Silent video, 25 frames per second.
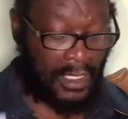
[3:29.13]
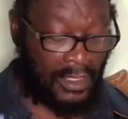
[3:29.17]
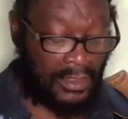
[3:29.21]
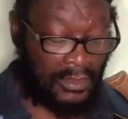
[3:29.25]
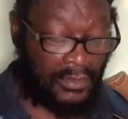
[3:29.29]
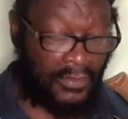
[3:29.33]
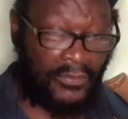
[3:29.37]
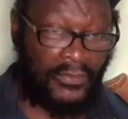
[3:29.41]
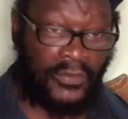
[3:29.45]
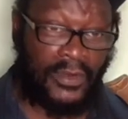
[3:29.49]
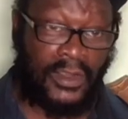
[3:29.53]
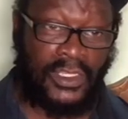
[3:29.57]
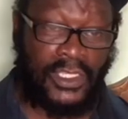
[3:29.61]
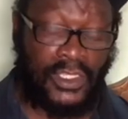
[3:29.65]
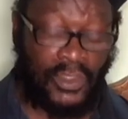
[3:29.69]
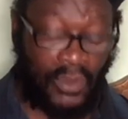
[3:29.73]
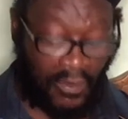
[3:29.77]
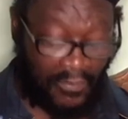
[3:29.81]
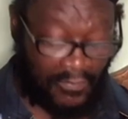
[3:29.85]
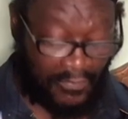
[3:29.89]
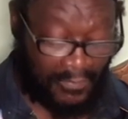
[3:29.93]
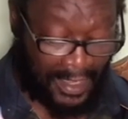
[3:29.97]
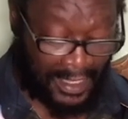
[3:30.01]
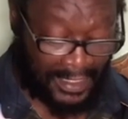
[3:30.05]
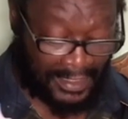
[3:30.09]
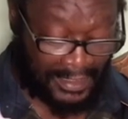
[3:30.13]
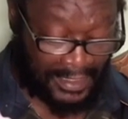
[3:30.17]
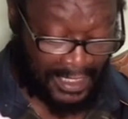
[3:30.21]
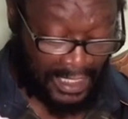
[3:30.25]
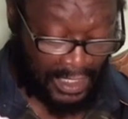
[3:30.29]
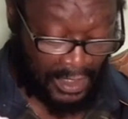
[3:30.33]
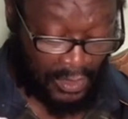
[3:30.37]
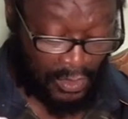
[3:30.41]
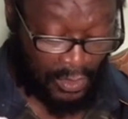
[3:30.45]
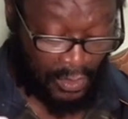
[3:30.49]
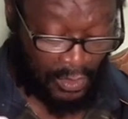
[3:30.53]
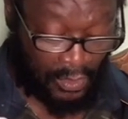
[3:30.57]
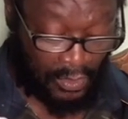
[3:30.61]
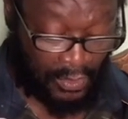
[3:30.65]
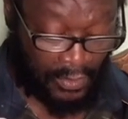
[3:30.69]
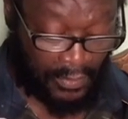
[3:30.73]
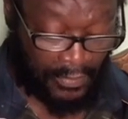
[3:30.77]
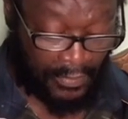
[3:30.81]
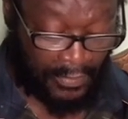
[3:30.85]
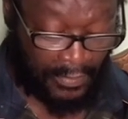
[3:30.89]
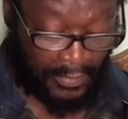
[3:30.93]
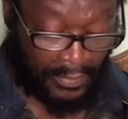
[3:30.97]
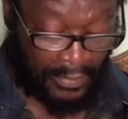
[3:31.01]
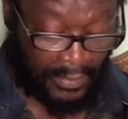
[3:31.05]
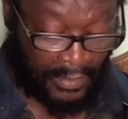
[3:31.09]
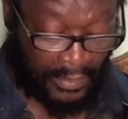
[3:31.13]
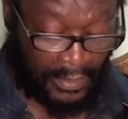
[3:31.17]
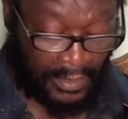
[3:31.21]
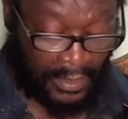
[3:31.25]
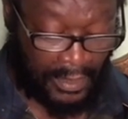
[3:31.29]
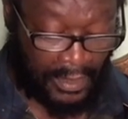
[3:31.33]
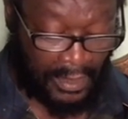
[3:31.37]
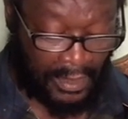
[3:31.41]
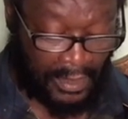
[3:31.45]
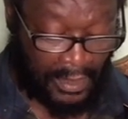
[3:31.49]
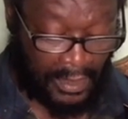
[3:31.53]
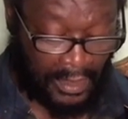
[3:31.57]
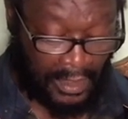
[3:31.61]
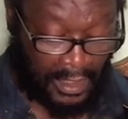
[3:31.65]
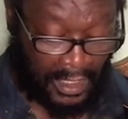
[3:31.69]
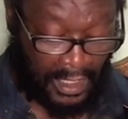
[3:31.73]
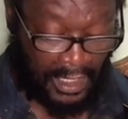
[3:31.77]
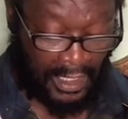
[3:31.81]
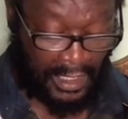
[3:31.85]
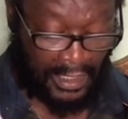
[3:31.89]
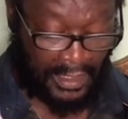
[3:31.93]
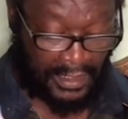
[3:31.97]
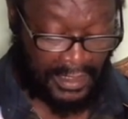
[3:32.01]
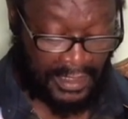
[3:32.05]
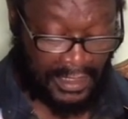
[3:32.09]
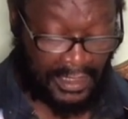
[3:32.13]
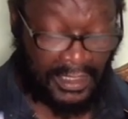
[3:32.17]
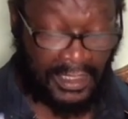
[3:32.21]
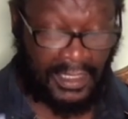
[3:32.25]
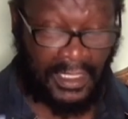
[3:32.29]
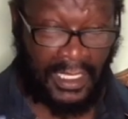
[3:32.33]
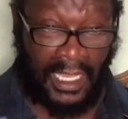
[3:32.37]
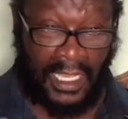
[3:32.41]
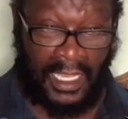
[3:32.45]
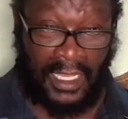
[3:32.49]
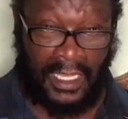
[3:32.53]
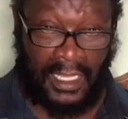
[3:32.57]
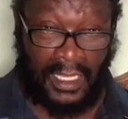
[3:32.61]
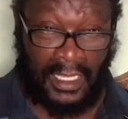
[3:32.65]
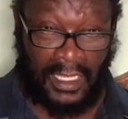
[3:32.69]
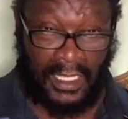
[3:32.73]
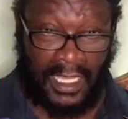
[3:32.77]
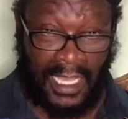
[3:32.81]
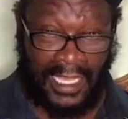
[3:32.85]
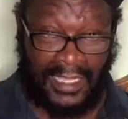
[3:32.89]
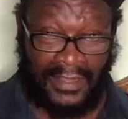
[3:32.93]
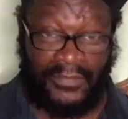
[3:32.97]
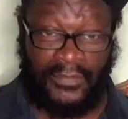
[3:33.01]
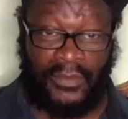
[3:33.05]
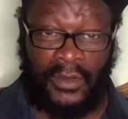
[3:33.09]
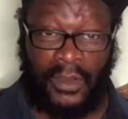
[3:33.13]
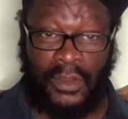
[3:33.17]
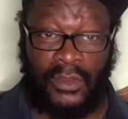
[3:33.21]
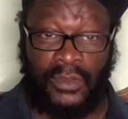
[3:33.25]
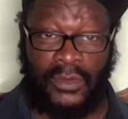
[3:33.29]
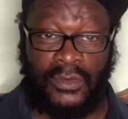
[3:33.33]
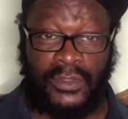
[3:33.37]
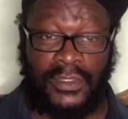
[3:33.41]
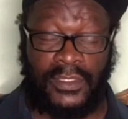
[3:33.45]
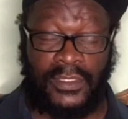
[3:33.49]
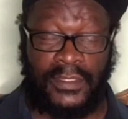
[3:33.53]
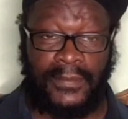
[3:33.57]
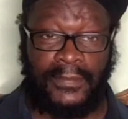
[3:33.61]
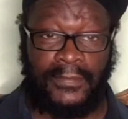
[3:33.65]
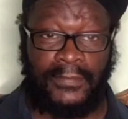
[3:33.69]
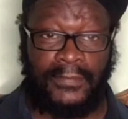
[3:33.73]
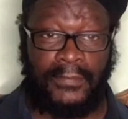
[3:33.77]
The virtue of Mandingo is as follows.